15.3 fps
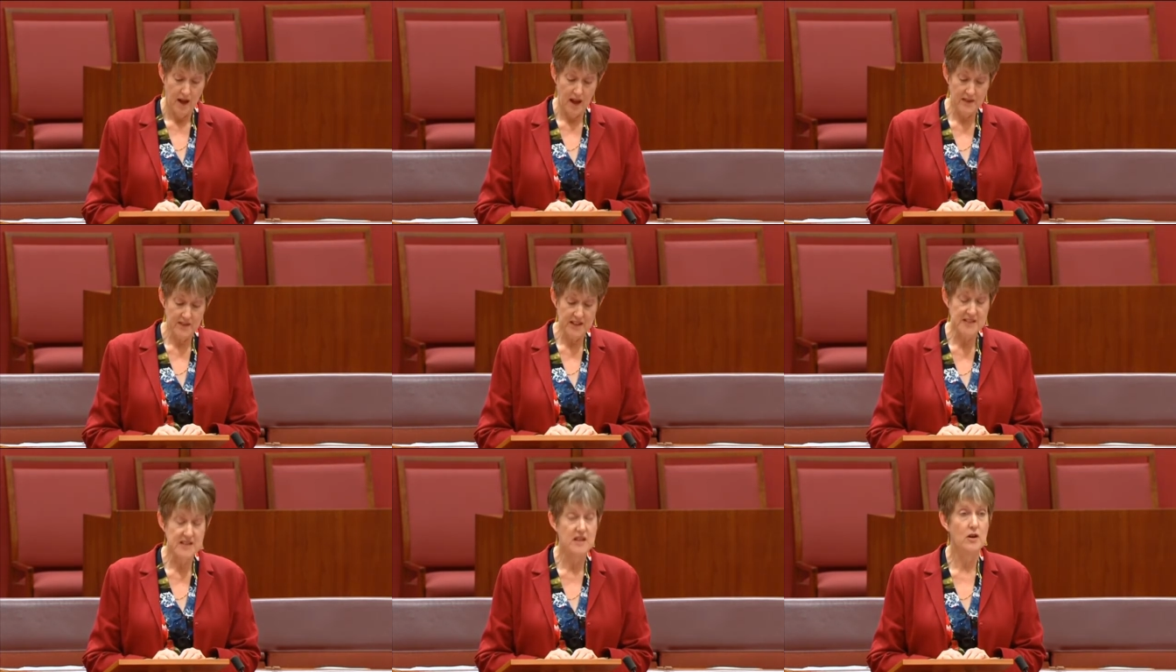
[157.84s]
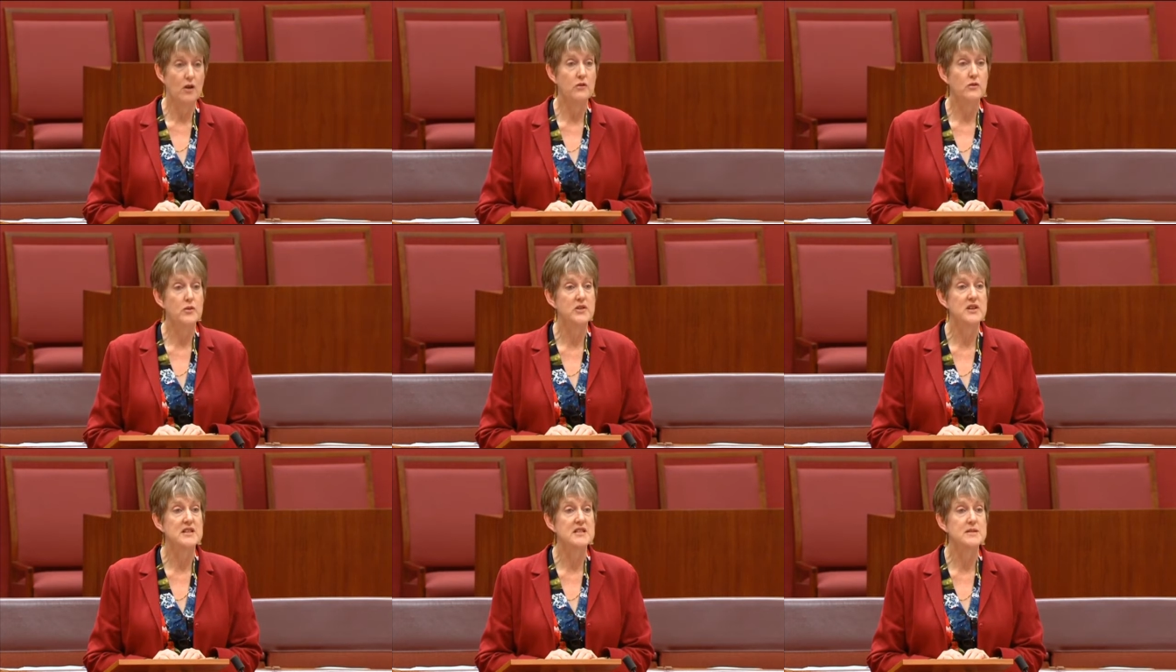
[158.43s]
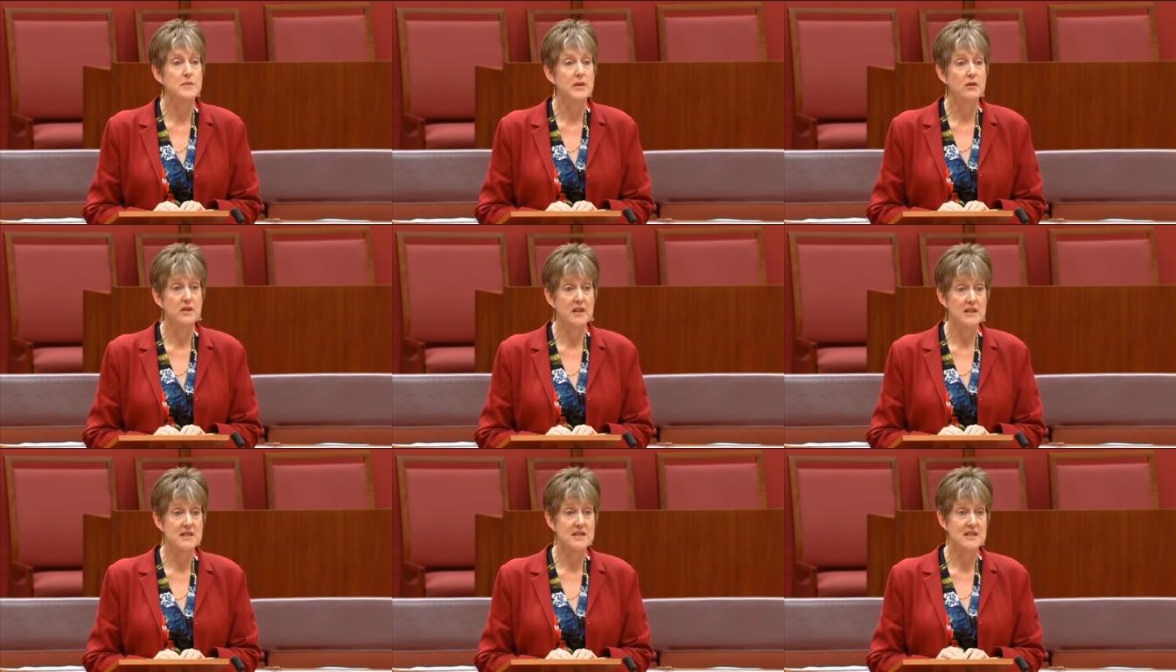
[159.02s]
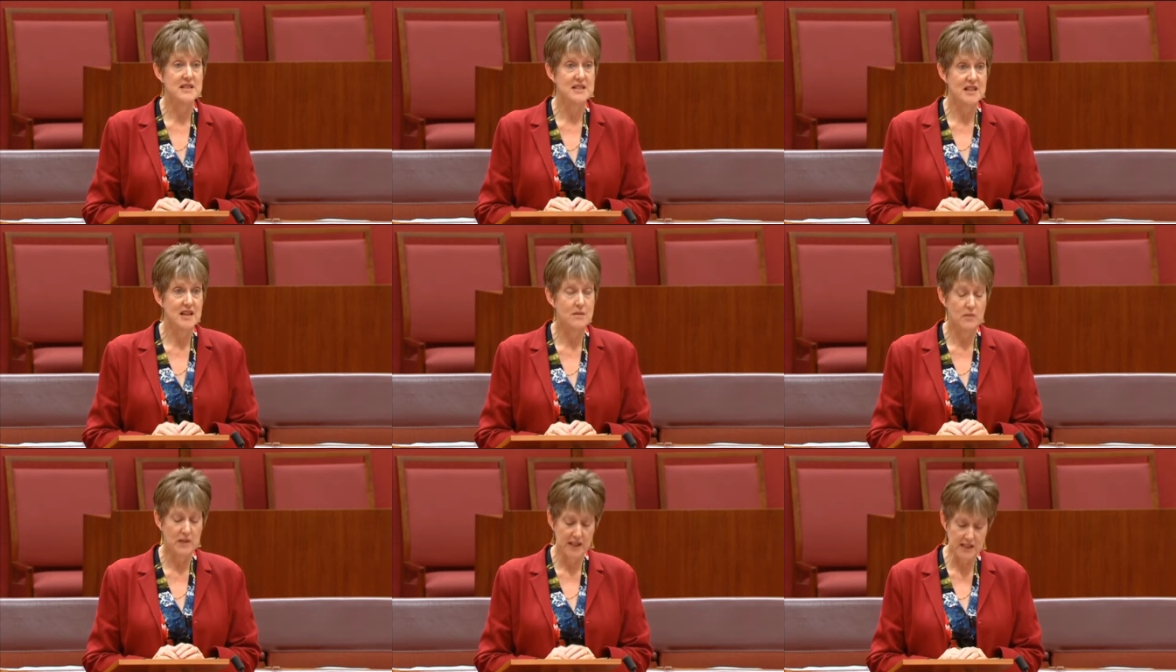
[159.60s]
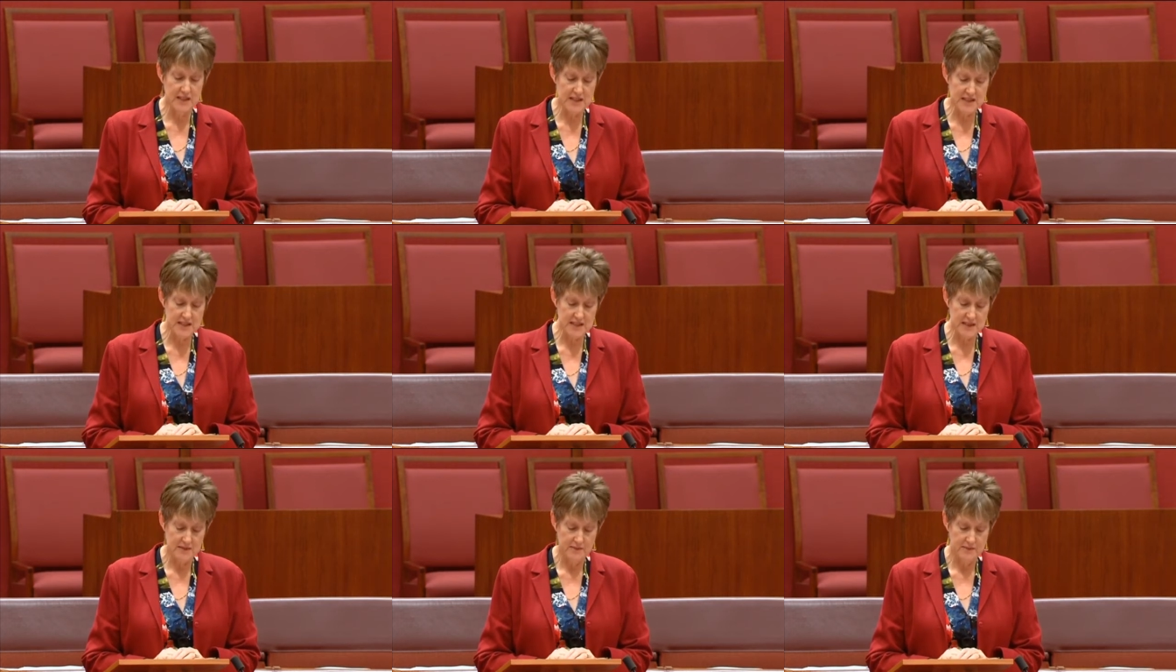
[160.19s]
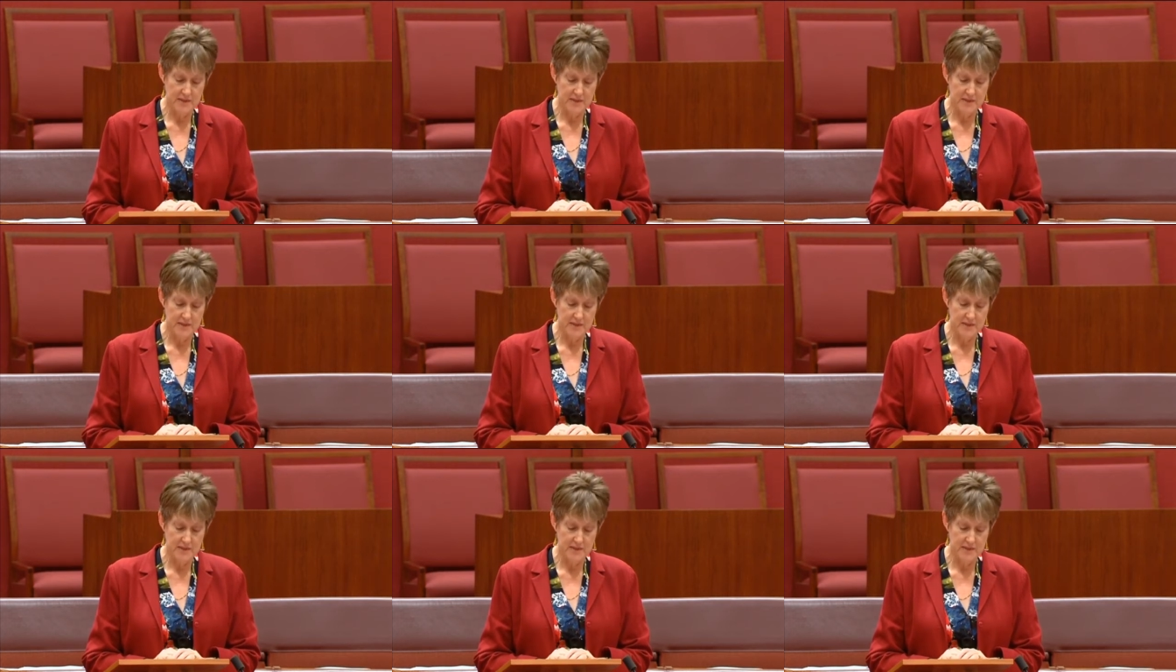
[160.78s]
and they set off with experienced team leaders,